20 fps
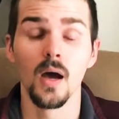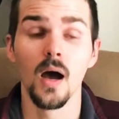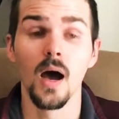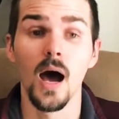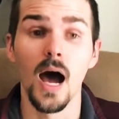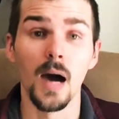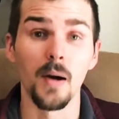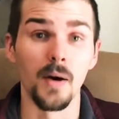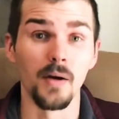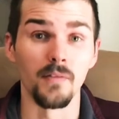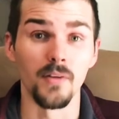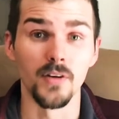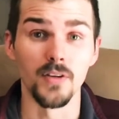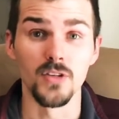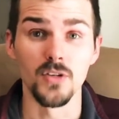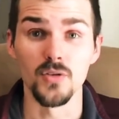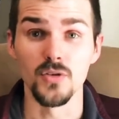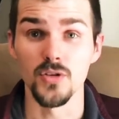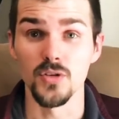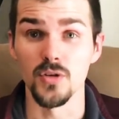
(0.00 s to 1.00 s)
However,
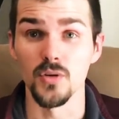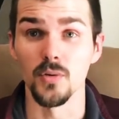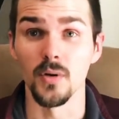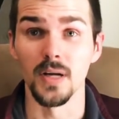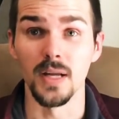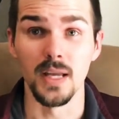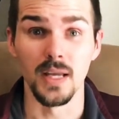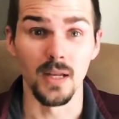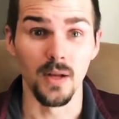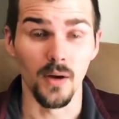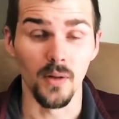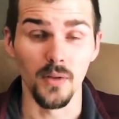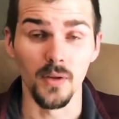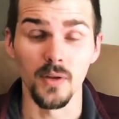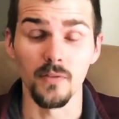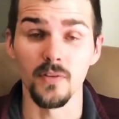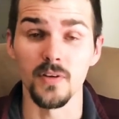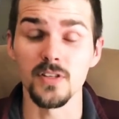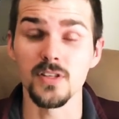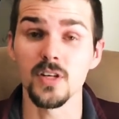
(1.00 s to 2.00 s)
due to, again, all the
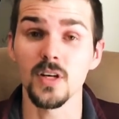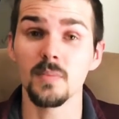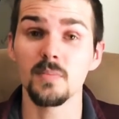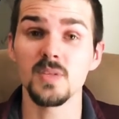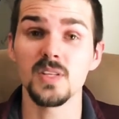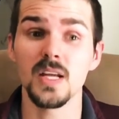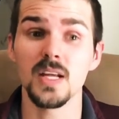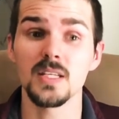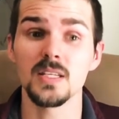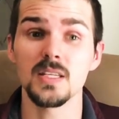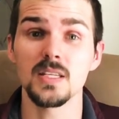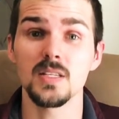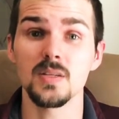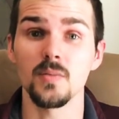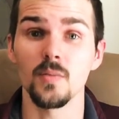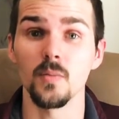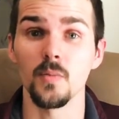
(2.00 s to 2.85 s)
different circumstances,